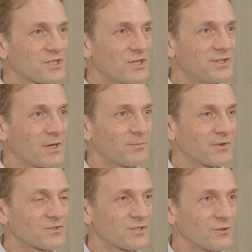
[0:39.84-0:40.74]
at a number
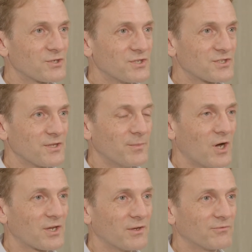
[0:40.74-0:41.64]
of solutions in the
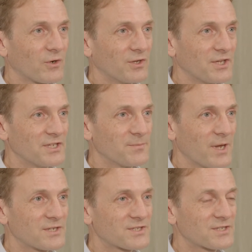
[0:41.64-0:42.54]
market for our
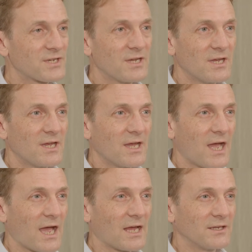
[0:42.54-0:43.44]
database
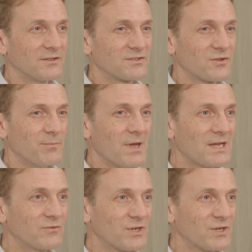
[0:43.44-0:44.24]
and the main